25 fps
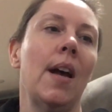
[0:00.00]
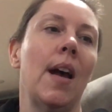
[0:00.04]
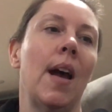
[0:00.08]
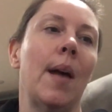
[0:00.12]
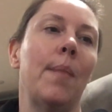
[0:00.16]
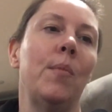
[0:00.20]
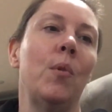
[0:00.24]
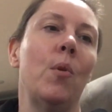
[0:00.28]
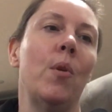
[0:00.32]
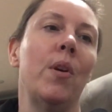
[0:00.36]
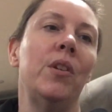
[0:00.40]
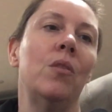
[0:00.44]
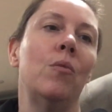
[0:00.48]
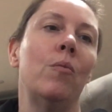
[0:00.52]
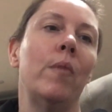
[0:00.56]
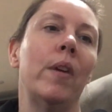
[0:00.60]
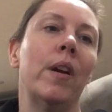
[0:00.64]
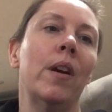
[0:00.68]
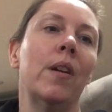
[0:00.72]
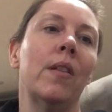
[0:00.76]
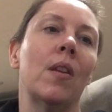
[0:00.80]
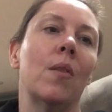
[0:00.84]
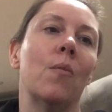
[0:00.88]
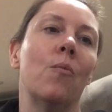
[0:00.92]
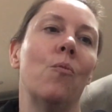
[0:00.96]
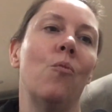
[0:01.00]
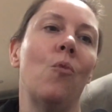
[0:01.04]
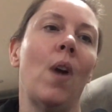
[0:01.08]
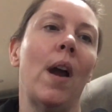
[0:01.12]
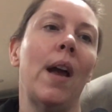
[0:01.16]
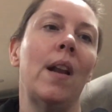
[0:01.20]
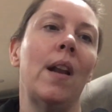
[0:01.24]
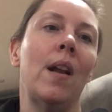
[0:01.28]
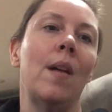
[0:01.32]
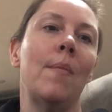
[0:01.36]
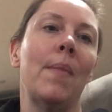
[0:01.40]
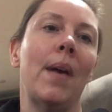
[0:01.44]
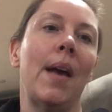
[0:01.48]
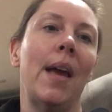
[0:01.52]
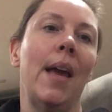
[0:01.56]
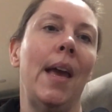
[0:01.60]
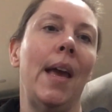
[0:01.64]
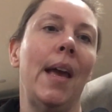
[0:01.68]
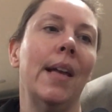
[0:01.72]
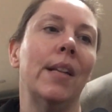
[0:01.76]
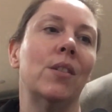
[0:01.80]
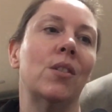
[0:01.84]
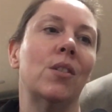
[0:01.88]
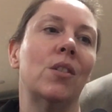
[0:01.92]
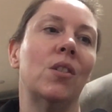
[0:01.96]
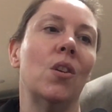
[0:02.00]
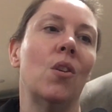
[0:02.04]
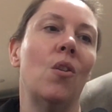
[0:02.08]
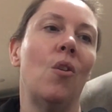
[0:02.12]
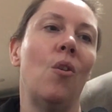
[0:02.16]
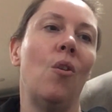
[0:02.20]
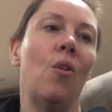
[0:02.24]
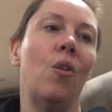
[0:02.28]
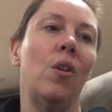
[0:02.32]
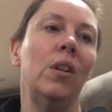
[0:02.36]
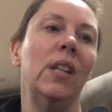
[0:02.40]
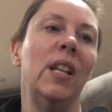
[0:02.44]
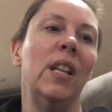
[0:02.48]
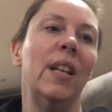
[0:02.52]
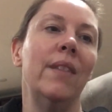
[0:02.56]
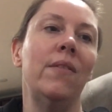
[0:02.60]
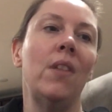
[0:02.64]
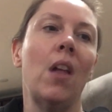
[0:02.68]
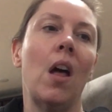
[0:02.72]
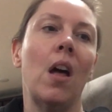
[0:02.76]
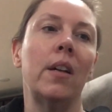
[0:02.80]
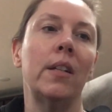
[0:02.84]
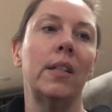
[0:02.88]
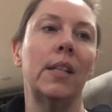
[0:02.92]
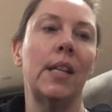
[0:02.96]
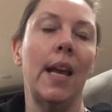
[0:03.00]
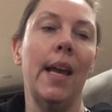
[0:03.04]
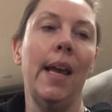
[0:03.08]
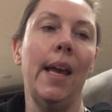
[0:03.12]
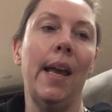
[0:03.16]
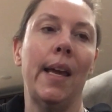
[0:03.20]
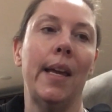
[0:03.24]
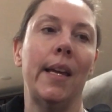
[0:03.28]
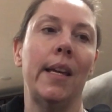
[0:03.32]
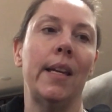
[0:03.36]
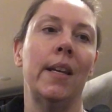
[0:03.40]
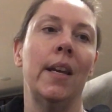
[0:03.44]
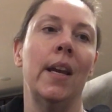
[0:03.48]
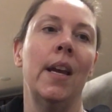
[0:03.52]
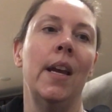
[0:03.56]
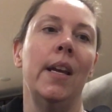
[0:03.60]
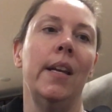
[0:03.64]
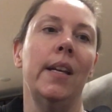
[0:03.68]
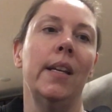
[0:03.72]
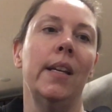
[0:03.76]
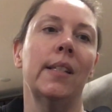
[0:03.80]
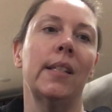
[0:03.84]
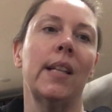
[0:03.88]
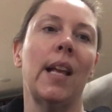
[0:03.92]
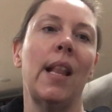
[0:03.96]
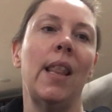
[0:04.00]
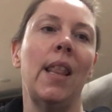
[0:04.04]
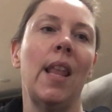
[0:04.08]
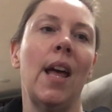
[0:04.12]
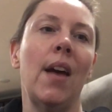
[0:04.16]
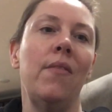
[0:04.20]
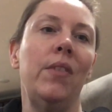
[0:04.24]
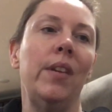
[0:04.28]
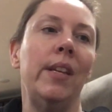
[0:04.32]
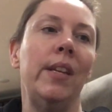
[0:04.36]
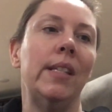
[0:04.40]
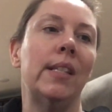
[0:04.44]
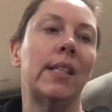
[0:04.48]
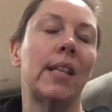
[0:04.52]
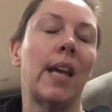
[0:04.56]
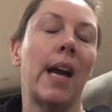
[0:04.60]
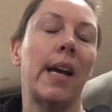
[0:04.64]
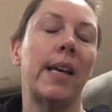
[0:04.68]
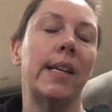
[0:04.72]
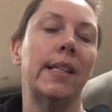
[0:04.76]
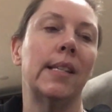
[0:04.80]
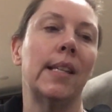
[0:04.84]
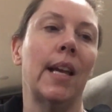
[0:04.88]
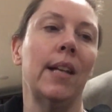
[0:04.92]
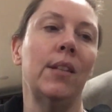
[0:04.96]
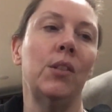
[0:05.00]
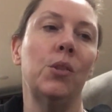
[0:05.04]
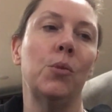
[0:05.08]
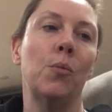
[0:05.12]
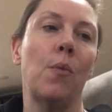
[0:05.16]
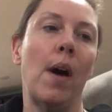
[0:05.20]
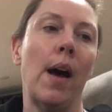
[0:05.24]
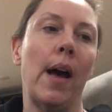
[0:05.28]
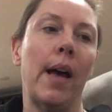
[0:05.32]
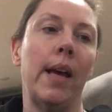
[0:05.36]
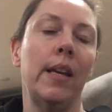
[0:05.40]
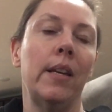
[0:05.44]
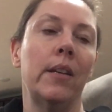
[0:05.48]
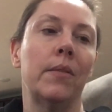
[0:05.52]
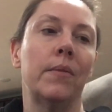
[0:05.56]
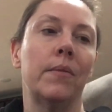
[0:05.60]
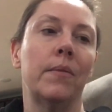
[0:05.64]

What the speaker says: I'm going to wear them right on my hands the whole livelong day, 'cause I love these guys, that's why.